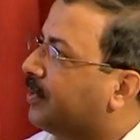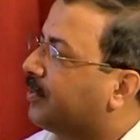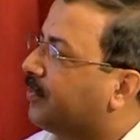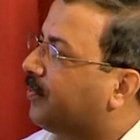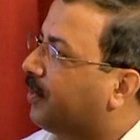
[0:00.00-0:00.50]

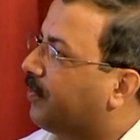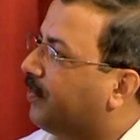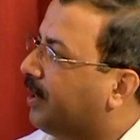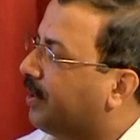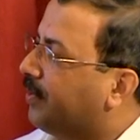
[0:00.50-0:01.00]
So what
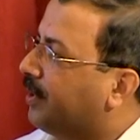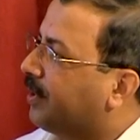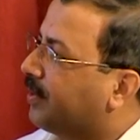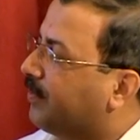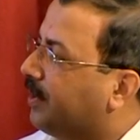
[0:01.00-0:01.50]
we are doing
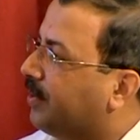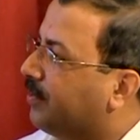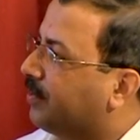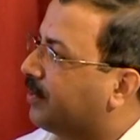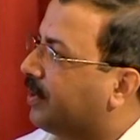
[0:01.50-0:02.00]
is we
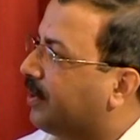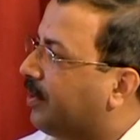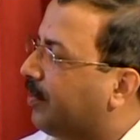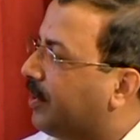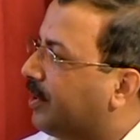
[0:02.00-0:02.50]
use a
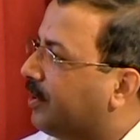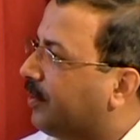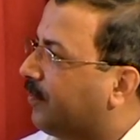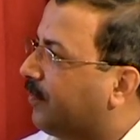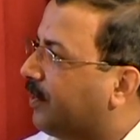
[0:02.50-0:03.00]
combination
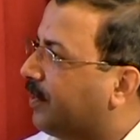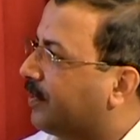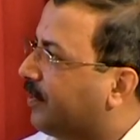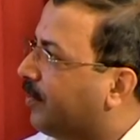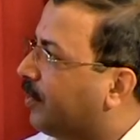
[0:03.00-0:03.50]
of
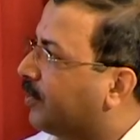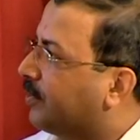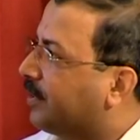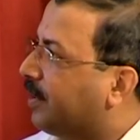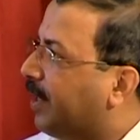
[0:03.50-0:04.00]

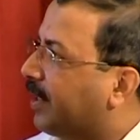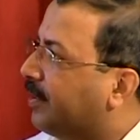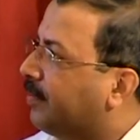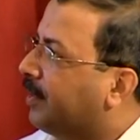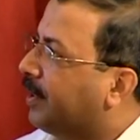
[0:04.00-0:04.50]
cefuroxime,
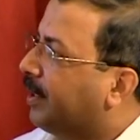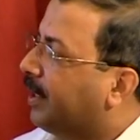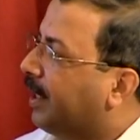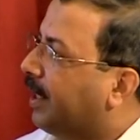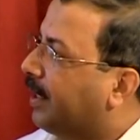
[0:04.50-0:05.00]
sulbactam,
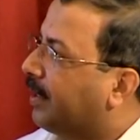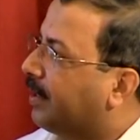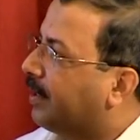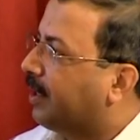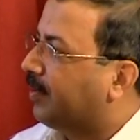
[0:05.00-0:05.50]
and
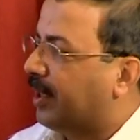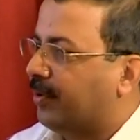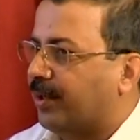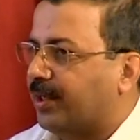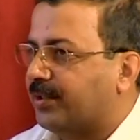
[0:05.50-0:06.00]
an
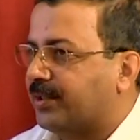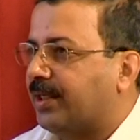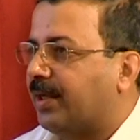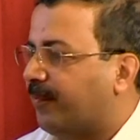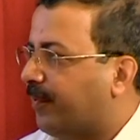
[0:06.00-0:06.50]

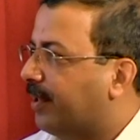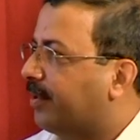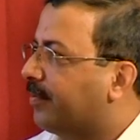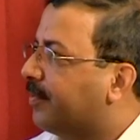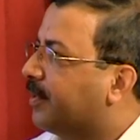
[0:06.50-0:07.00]
aminoglycoside upfront.
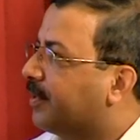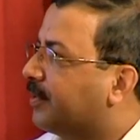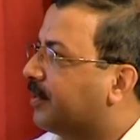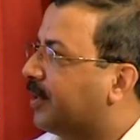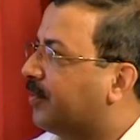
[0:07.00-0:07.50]

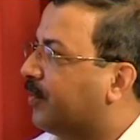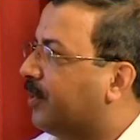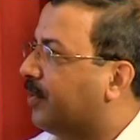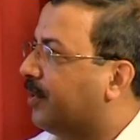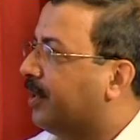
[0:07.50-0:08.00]
So that's what
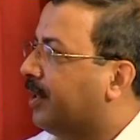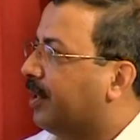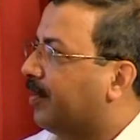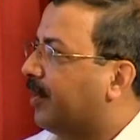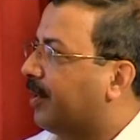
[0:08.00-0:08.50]
we are doing.
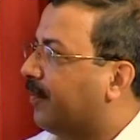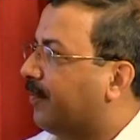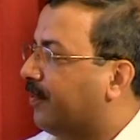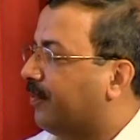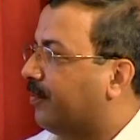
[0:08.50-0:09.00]
But
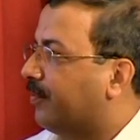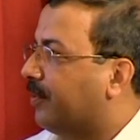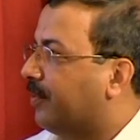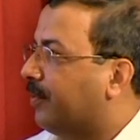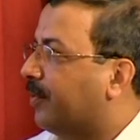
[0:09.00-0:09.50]
if you
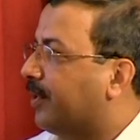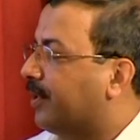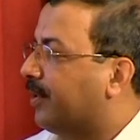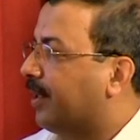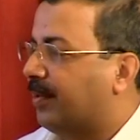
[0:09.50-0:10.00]
want to
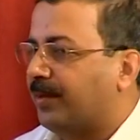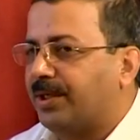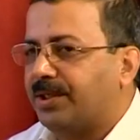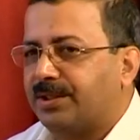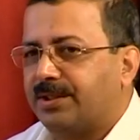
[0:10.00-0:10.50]
take the
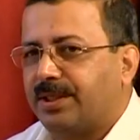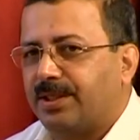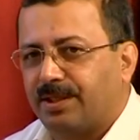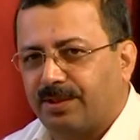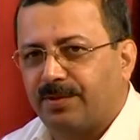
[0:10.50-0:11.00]
recommendations,
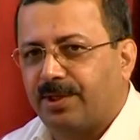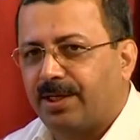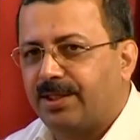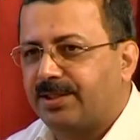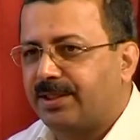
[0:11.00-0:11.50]
then even the
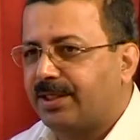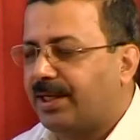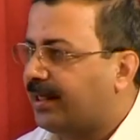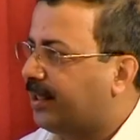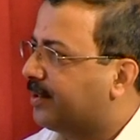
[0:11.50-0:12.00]
IDCA
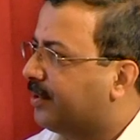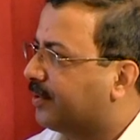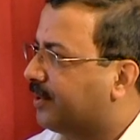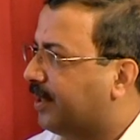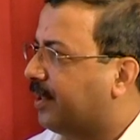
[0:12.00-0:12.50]
guidelines now
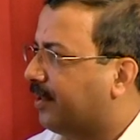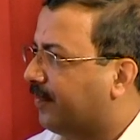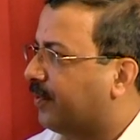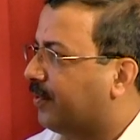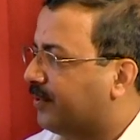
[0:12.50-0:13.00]
say that
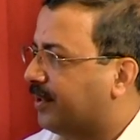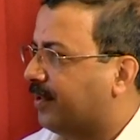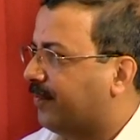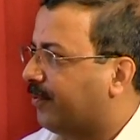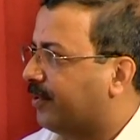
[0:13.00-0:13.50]
if you're using
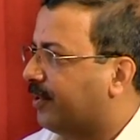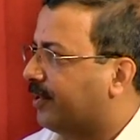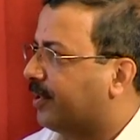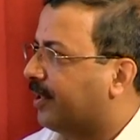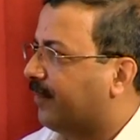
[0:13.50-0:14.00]
a 4th
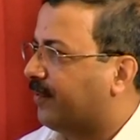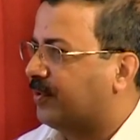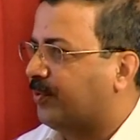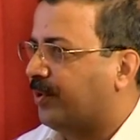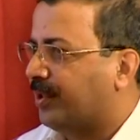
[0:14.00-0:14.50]
generation
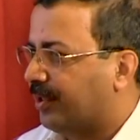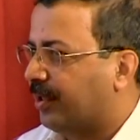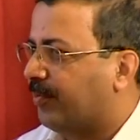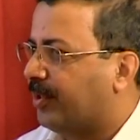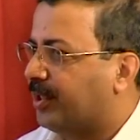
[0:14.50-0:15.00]
cephalosporin in
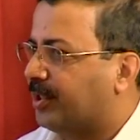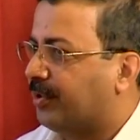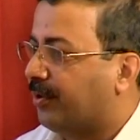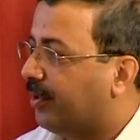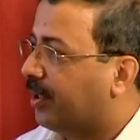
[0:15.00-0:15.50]

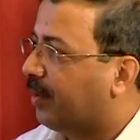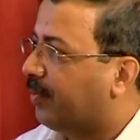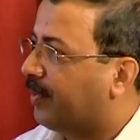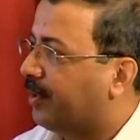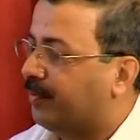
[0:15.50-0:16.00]
combination or a
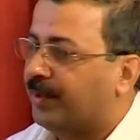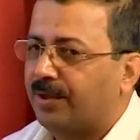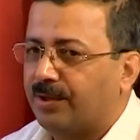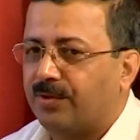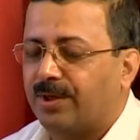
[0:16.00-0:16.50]
carbapenem,
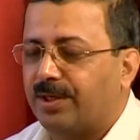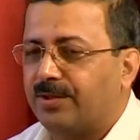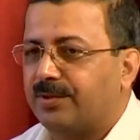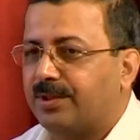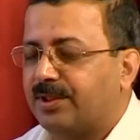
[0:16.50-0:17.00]
you can
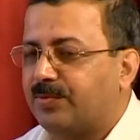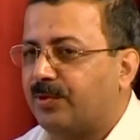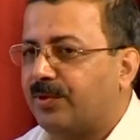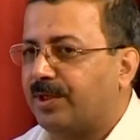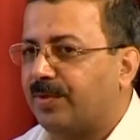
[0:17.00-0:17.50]
use it as
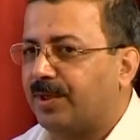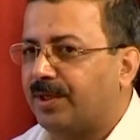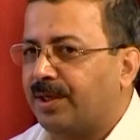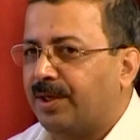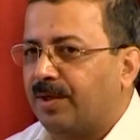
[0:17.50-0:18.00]
monotherapy.
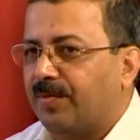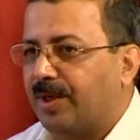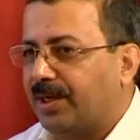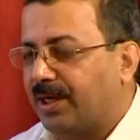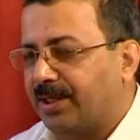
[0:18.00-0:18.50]

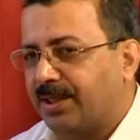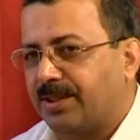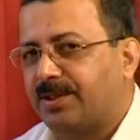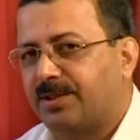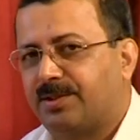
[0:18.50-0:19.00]
But I
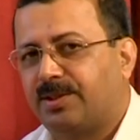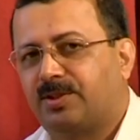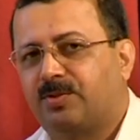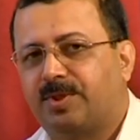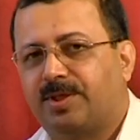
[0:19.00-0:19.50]
think this
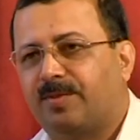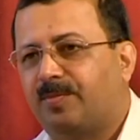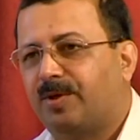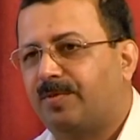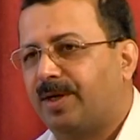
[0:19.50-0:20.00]
needs to be
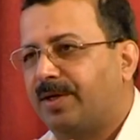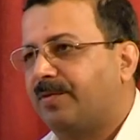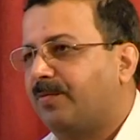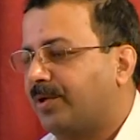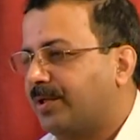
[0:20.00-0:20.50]
tempered by
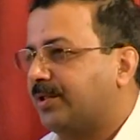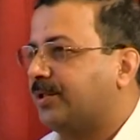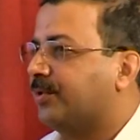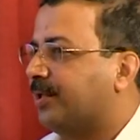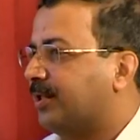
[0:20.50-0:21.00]
what your
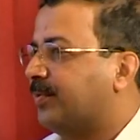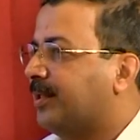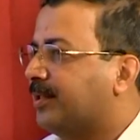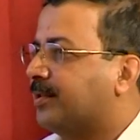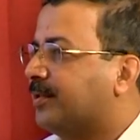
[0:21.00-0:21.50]
institutional
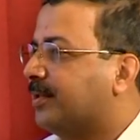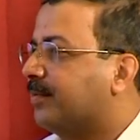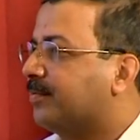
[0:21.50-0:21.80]
experience is.